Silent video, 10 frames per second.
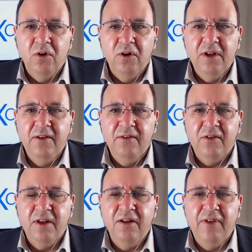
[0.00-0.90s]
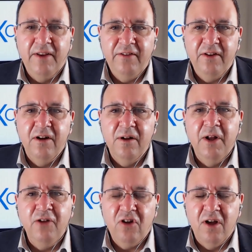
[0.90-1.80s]
He's invested in a bunch
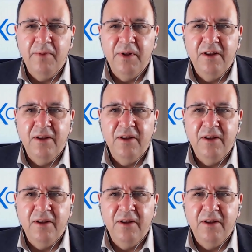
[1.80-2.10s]
of companies,